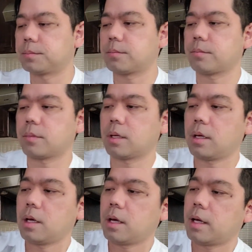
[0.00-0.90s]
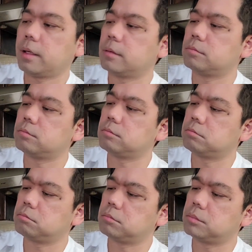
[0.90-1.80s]

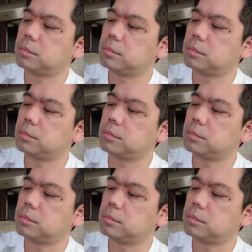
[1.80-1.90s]
[no speech]